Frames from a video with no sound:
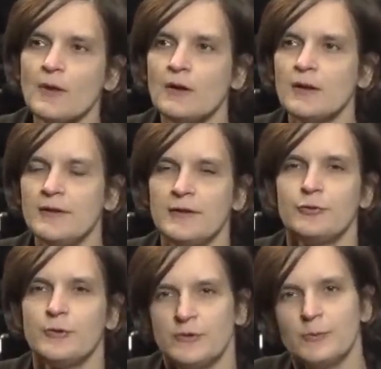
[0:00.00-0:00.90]
and they
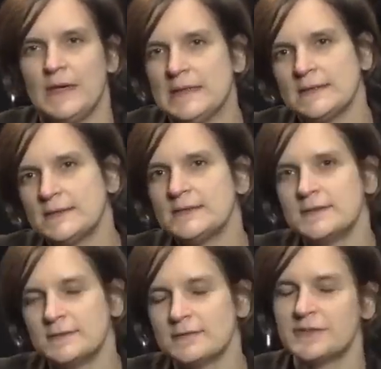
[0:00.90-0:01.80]
do it well,
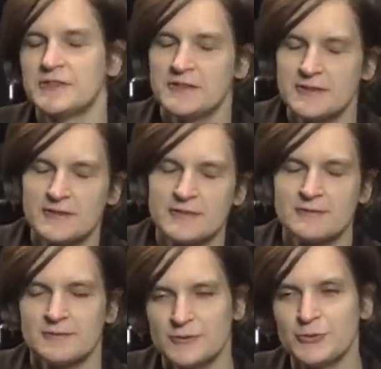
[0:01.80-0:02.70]
which is
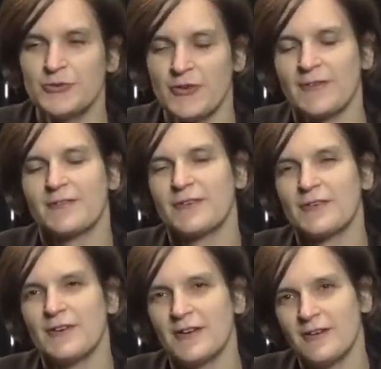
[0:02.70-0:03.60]
two things that
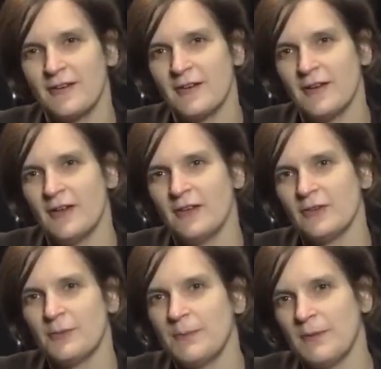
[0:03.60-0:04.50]
you need.
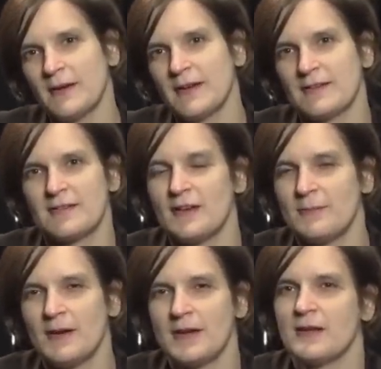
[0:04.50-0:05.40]
So people can
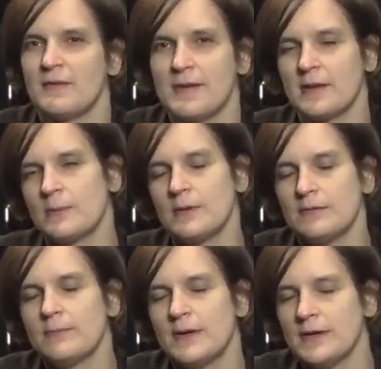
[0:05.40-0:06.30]
start by giving a bit
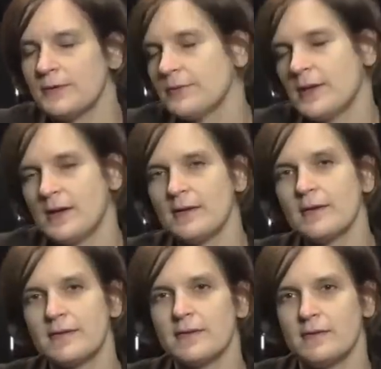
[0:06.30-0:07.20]
of money to that.
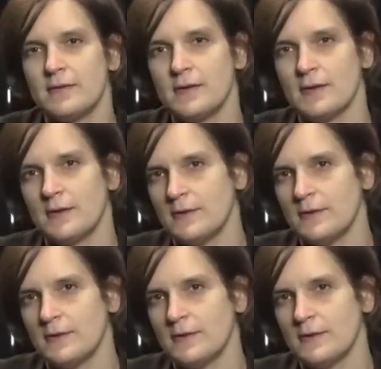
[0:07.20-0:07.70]
That's easy. Yeah.